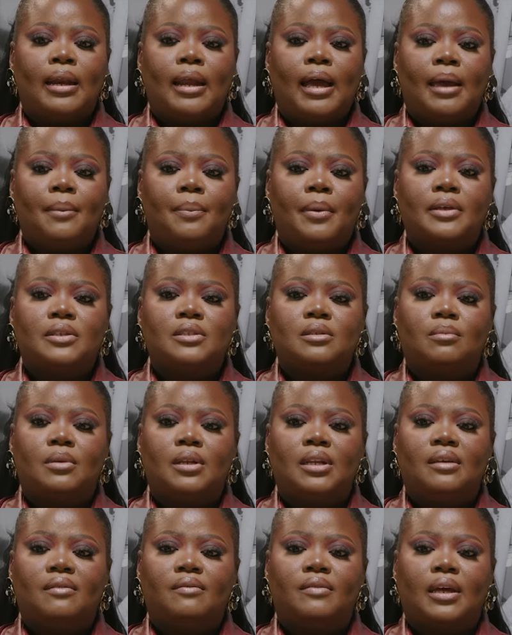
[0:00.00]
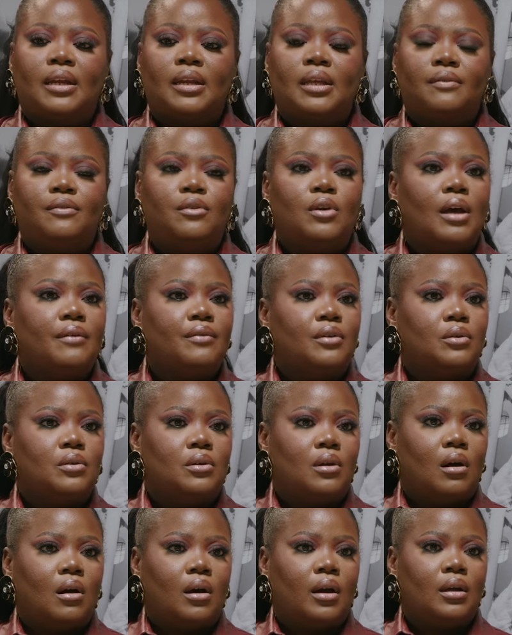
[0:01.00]
I personally believe that if you have a
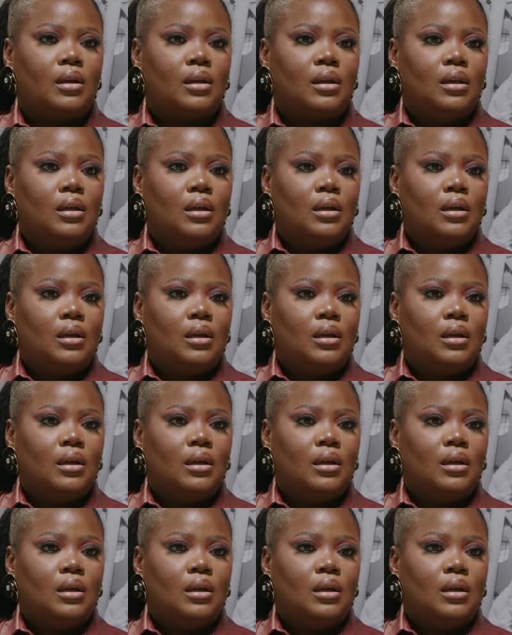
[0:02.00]
good heart,